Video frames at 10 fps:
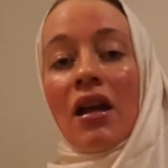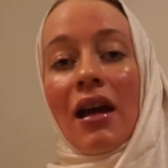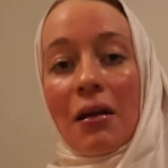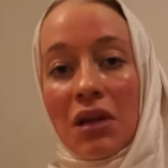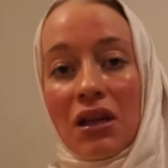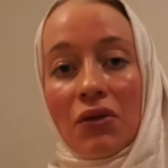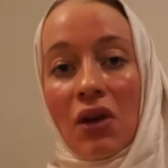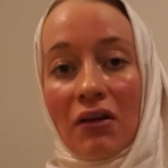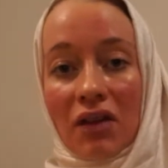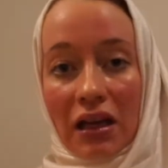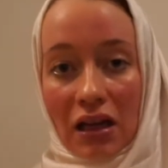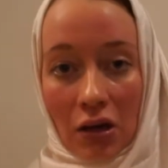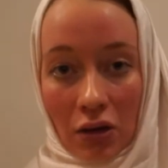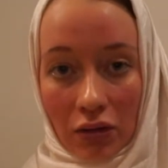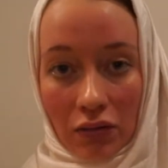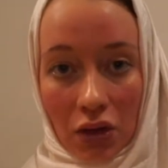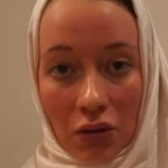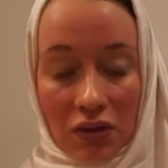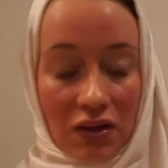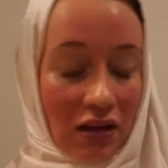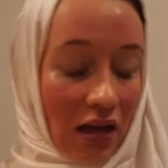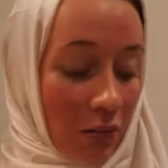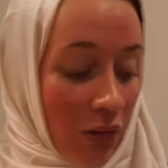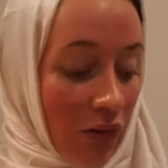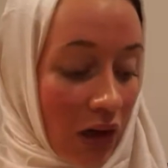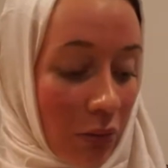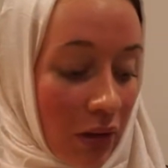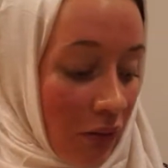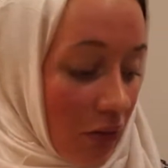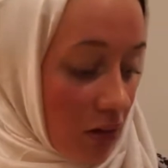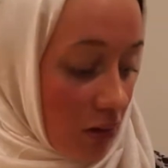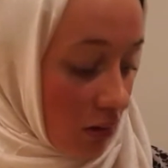I mean, if you have like a lot of notes, it can be very beneficial